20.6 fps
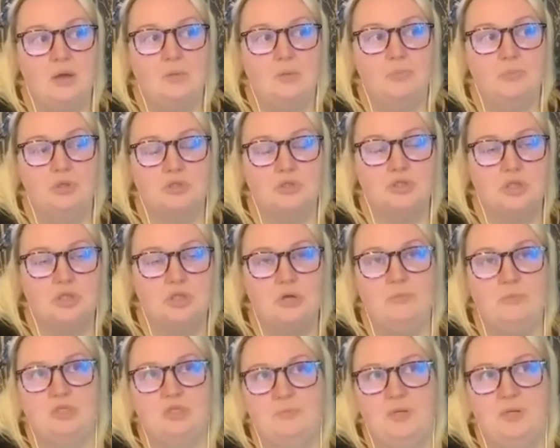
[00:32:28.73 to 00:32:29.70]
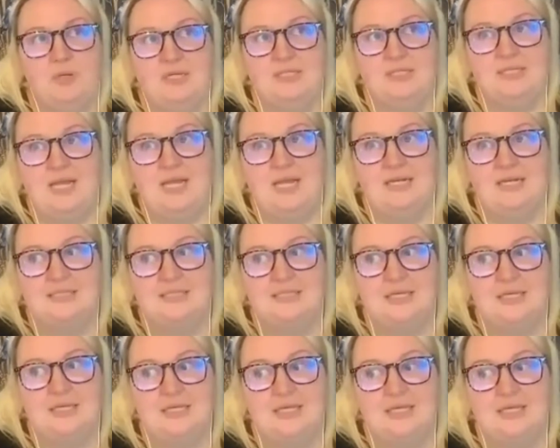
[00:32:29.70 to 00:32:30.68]
put so much
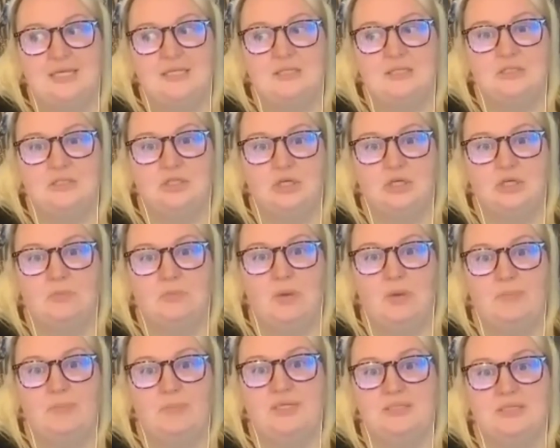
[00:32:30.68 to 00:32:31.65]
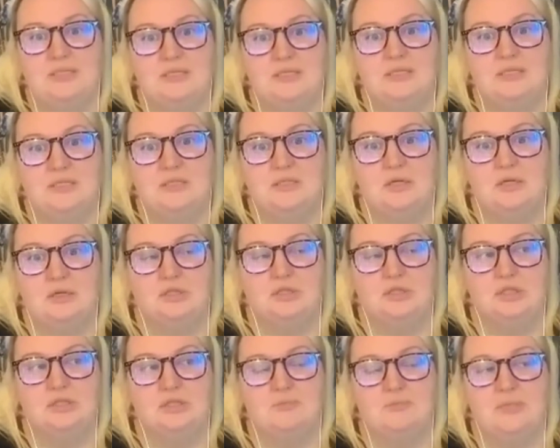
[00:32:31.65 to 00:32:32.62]
personality into my business. It's not
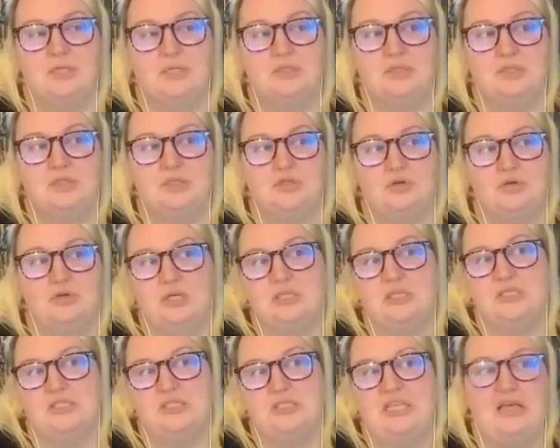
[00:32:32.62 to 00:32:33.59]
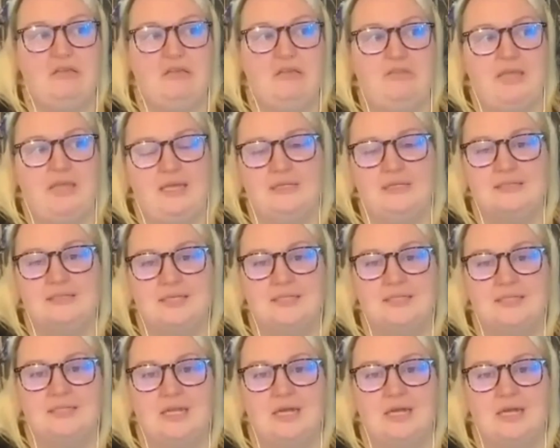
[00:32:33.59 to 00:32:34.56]
just me just trying to sell things.
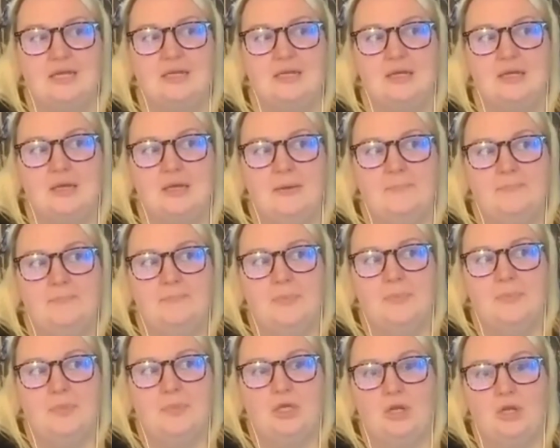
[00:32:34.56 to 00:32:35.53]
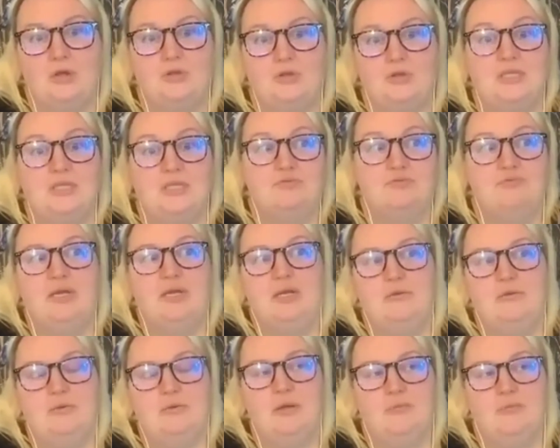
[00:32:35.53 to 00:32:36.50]
It's like, this
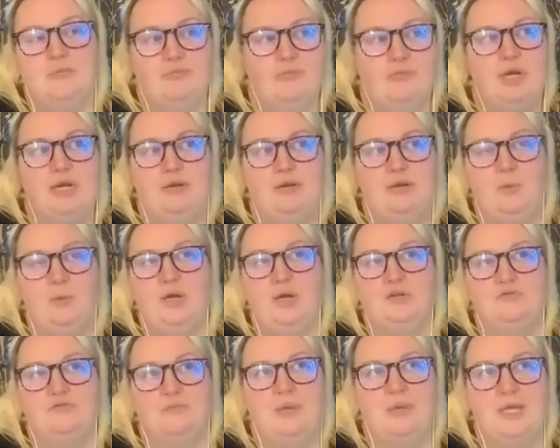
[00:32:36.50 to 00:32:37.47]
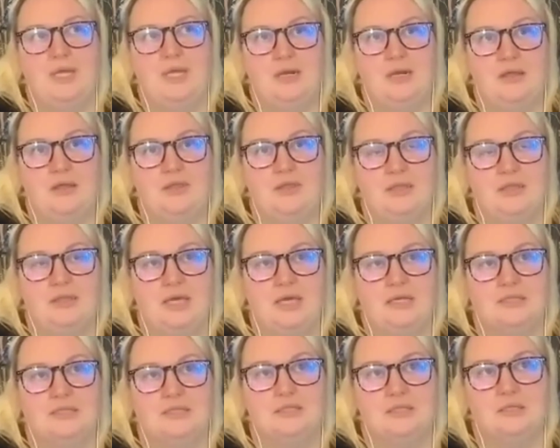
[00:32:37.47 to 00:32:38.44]
really, really worked for me. And I think
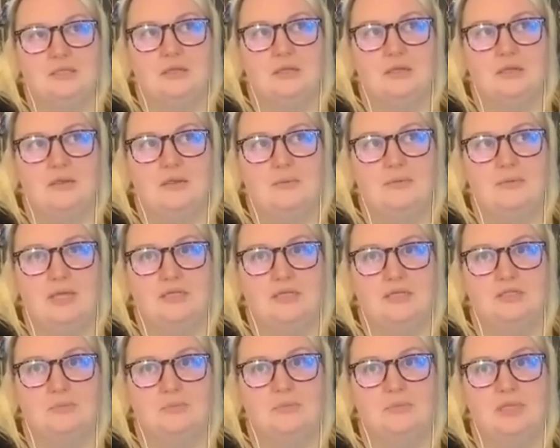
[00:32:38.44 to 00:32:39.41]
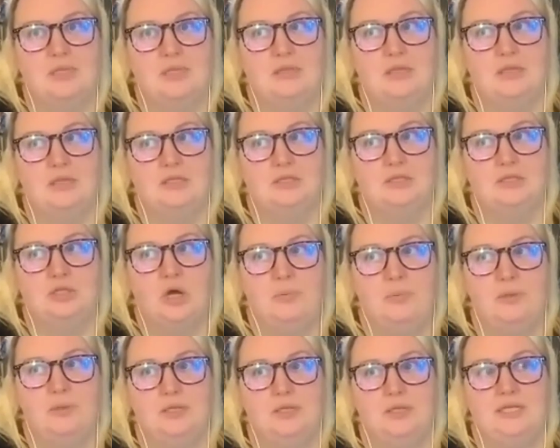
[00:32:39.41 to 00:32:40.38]
that's something that's
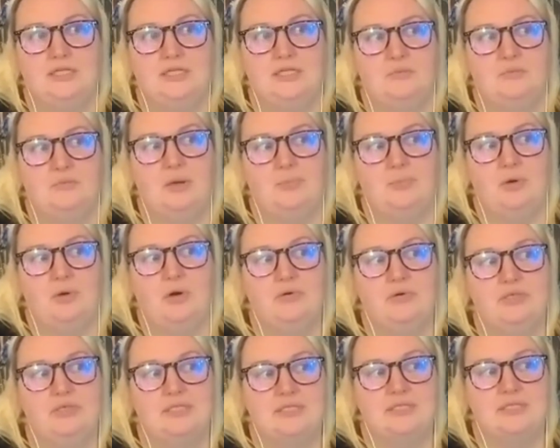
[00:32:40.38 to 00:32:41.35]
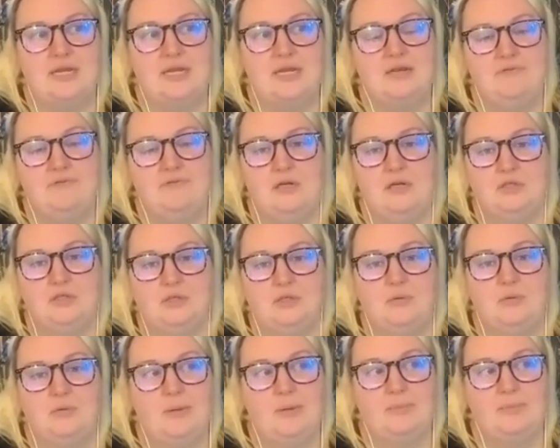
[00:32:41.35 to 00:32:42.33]
top of the list of my priorities in anything I do
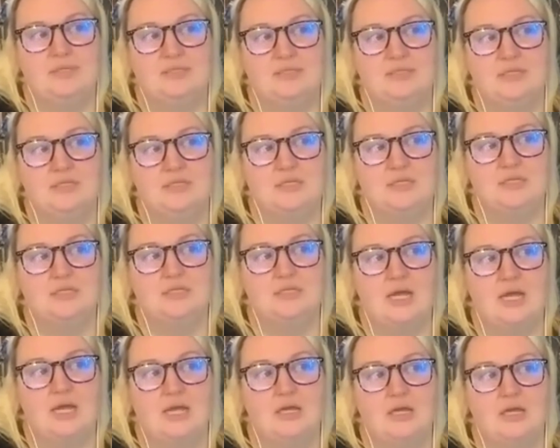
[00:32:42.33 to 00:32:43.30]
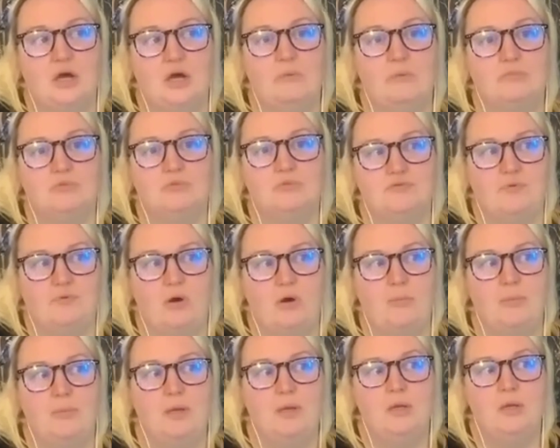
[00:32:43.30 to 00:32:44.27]
in my business, is that it comes from